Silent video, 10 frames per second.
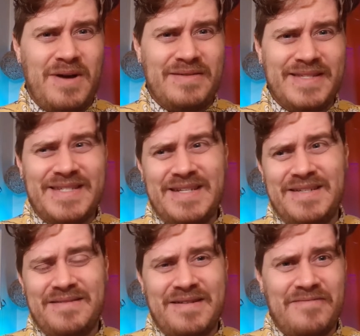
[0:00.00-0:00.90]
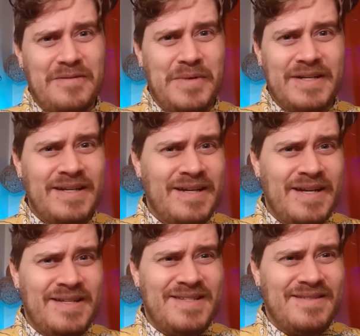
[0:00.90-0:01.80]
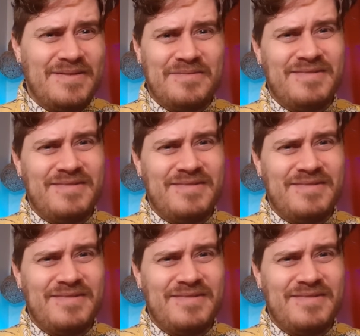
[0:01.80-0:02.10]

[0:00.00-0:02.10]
out and sneeze on everybody. So don't